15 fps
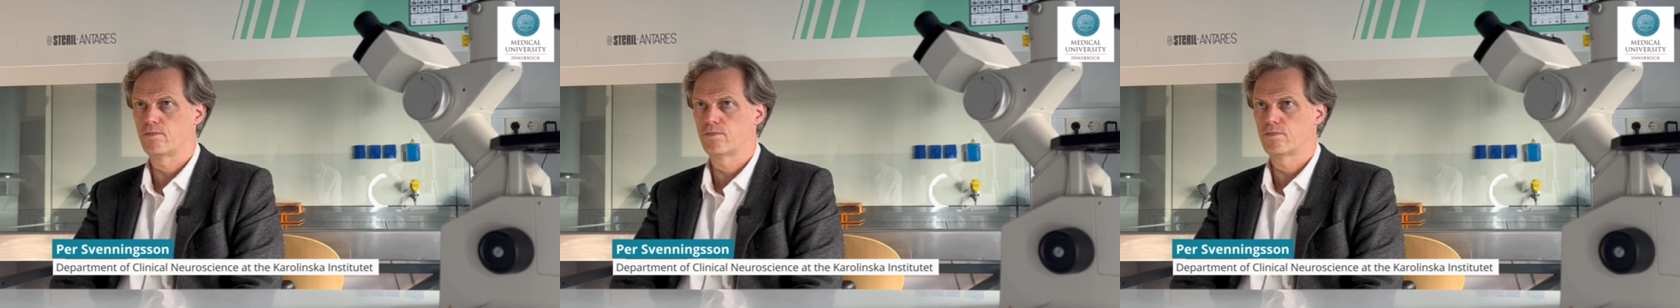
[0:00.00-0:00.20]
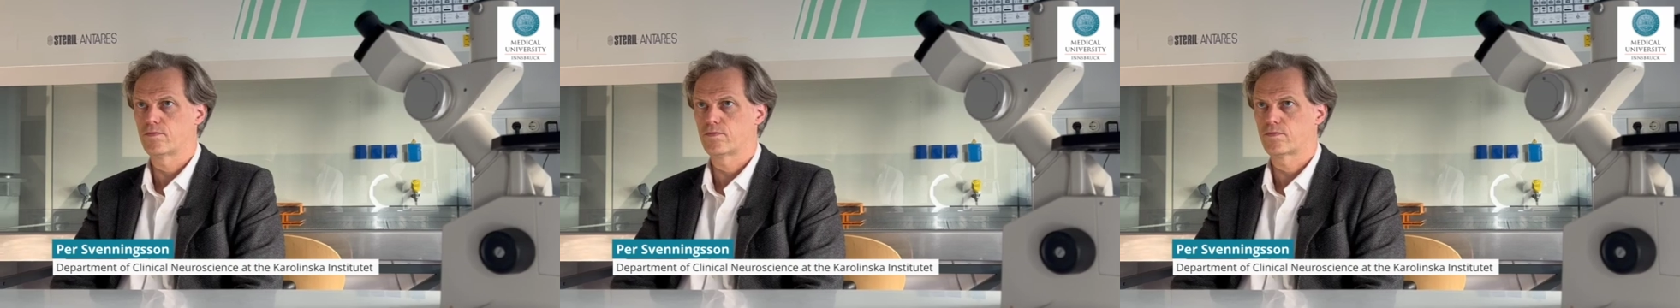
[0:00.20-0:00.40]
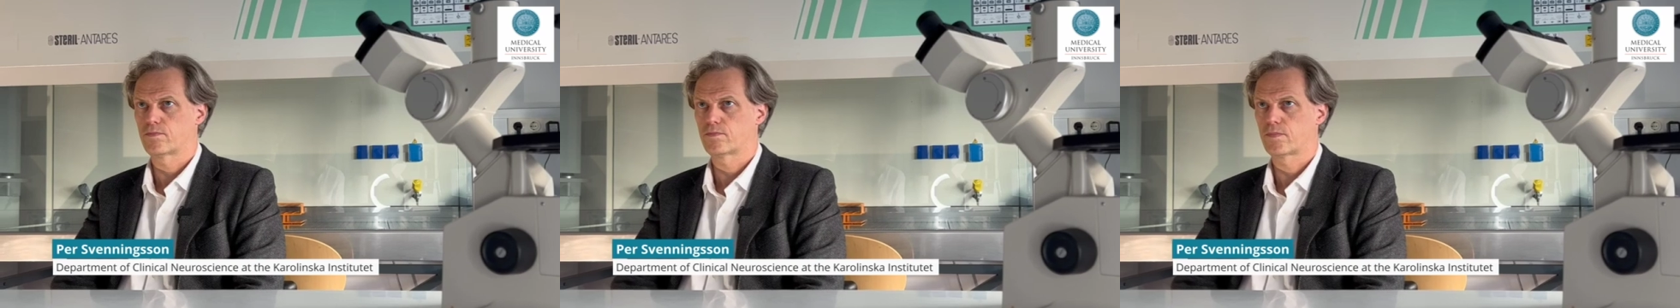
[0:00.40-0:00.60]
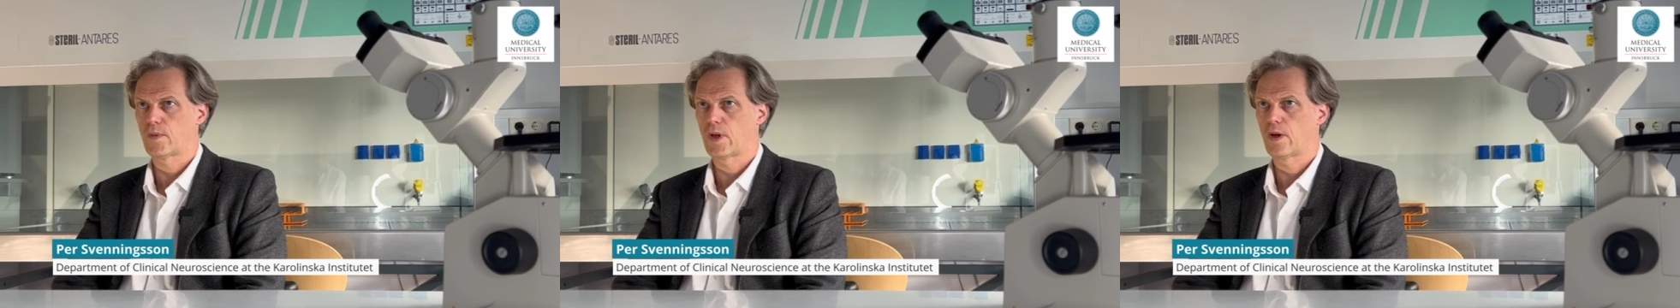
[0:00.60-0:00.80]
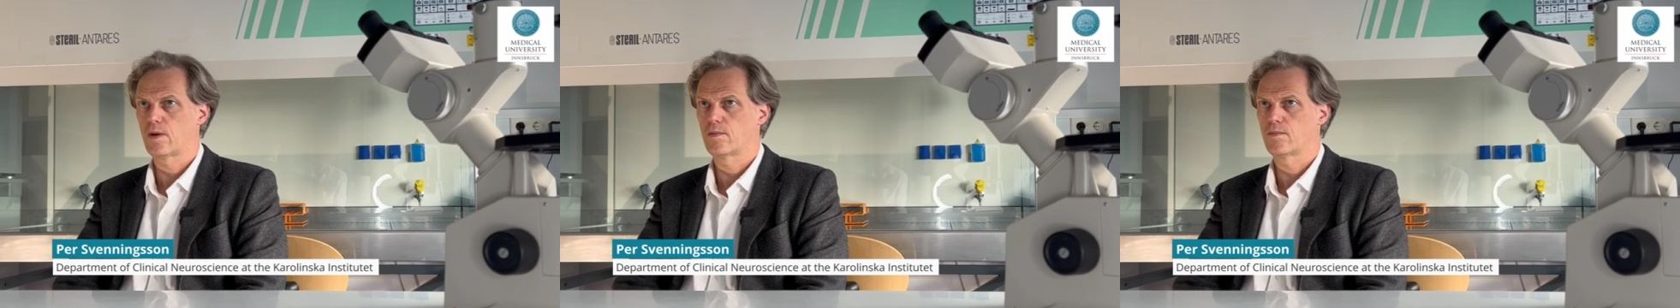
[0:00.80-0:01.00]
diseases in
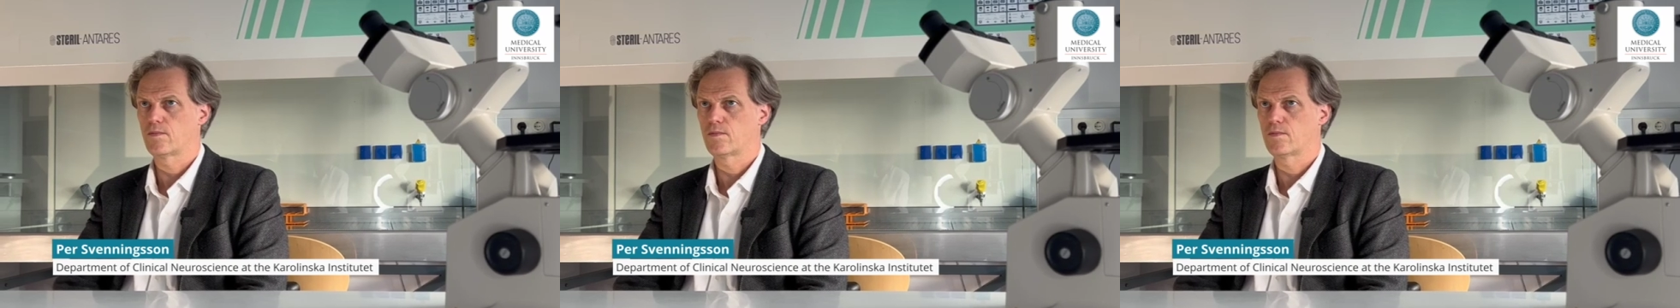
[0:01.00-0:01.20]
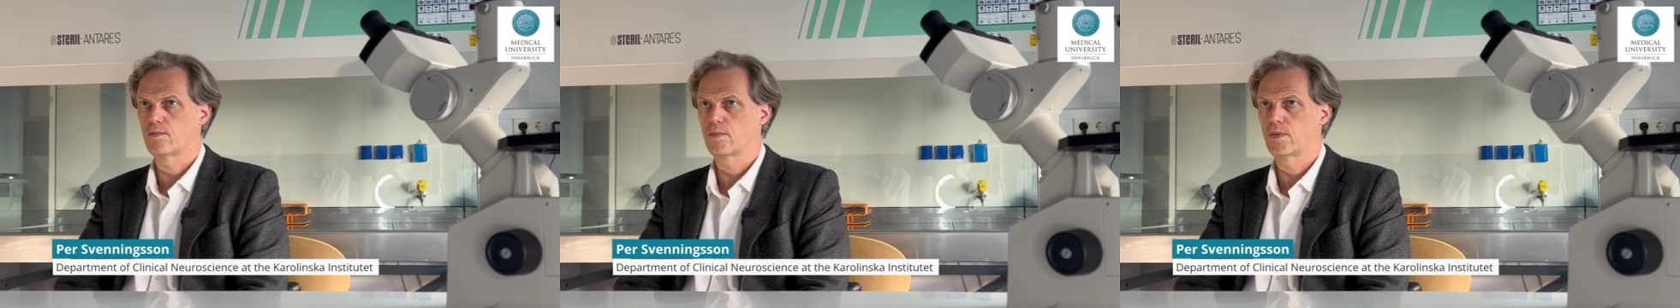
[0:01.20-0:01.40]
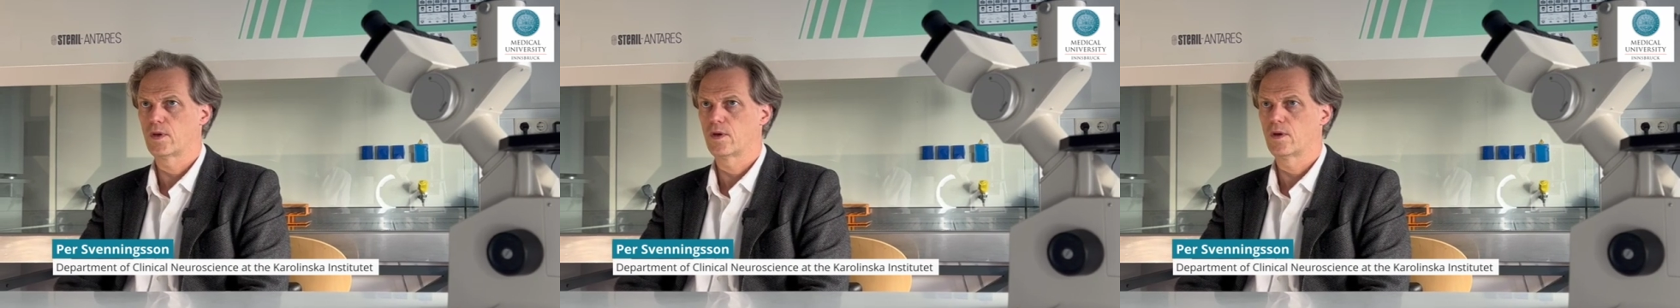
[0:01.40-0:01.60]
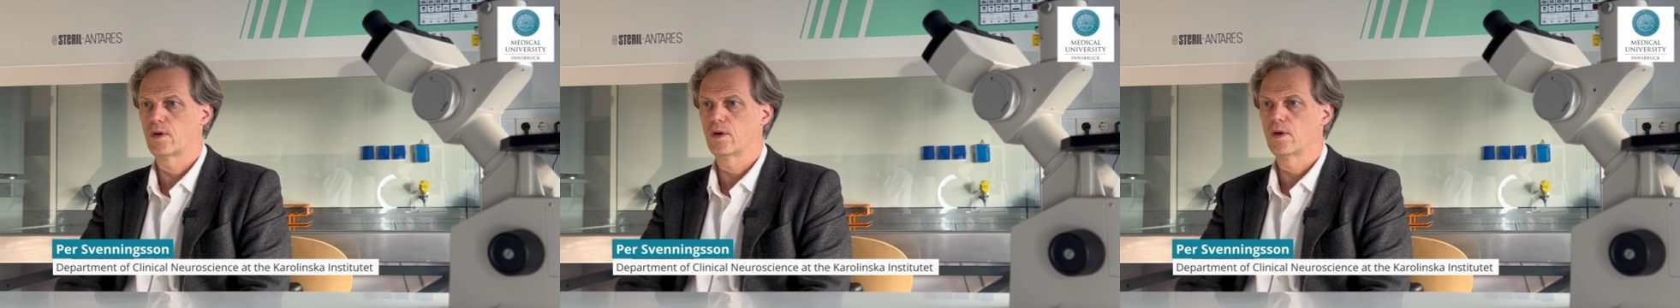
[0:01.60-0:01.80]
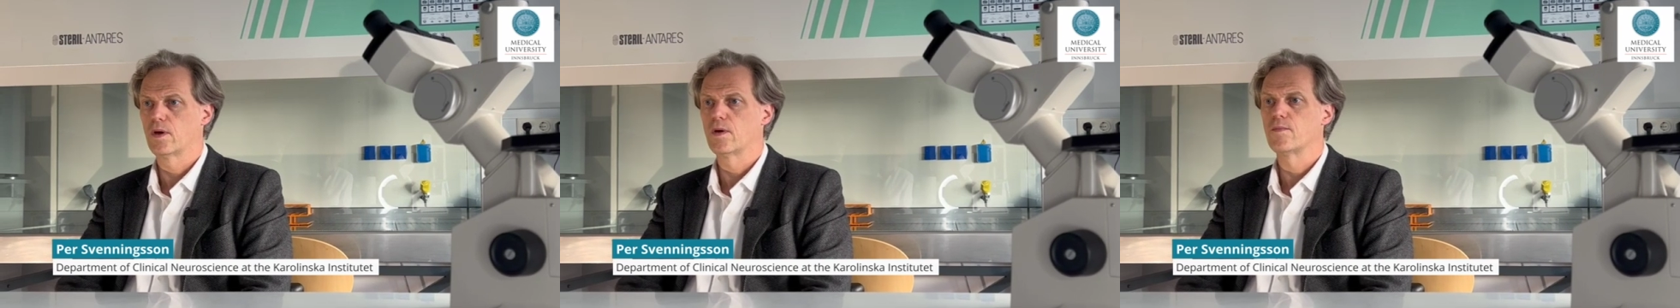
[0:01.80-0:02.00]
society.
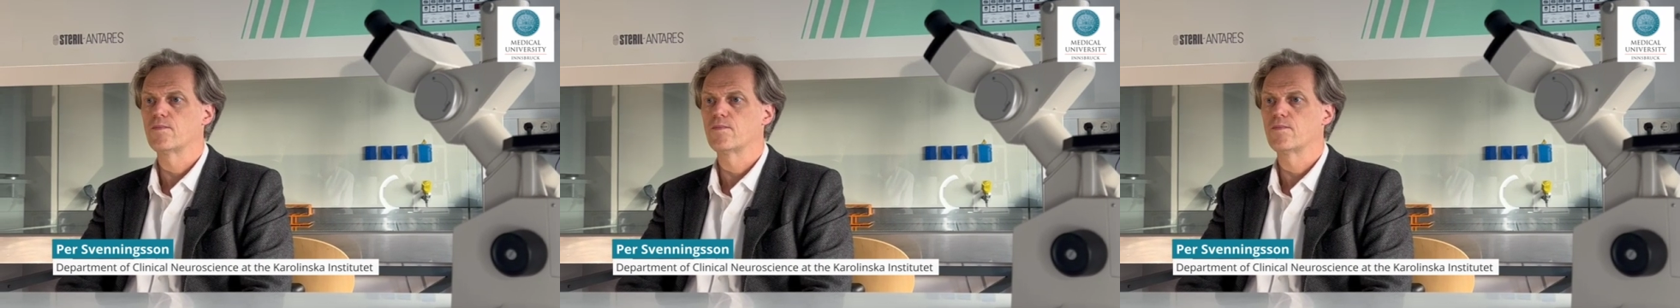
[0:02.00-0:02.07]
Can